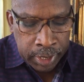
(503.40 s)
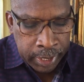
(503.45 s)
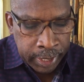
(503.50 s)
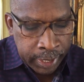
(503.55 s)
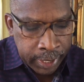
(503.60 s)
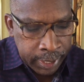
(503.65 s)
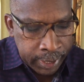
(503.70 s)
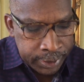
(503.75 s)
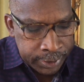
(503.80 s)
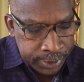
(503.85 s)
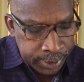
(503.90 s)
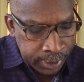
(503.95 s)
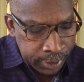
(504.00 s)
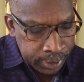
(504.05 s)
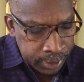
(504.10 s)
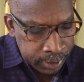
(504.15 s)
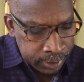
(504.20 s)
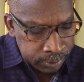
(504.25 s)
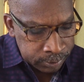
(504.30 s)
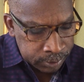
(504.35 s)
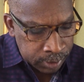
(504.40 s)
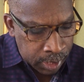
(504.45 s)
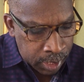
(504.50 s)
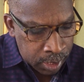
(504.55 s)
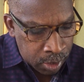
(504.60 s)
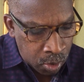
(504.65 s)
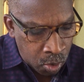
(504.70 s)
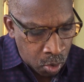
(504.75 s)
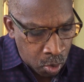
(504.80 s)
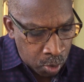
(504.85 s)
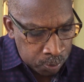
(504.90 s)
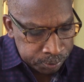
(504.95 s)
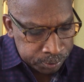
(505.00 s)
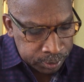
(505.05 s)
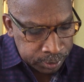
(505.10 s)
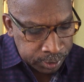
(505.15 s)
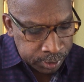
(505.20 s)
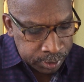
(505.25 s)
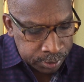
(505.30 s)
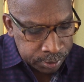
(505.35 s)
And I hope
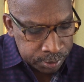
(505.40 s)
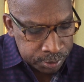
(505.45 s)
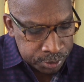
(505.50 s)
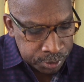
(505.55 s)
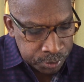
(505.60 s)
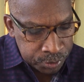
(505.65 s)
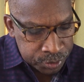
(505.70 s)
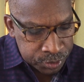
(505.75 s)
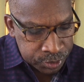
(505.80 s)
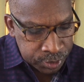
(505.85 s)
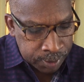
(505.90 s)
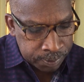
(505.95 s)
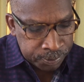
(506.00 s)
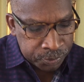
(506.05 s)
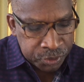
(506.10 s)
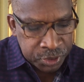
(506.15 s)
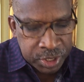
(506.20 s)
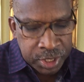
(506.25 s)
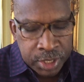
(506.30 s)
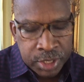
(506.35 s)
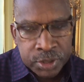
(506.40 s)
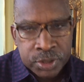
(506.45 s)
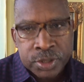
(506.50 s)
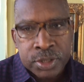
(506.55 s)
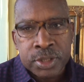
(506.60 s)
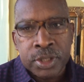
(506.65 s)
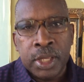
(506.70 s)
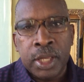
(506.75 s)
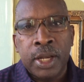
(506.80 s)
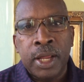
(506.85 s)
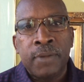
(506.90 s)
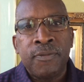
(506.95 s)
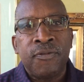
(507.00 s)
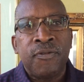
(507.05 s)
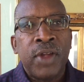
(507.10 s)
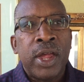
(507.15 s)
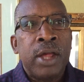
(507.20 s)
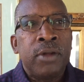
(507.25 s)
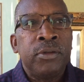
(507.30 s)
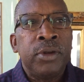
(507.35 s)
to introduce some things that I
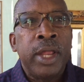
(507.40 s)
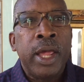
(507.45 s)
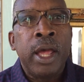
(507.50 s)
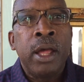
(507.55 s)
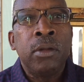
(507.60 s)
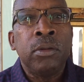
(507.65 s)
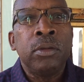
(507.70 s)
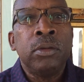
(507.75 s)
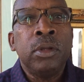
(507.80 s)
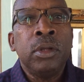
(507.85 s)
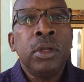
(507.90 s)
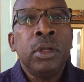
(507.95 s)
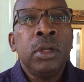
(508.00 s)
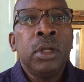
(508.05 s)
found out,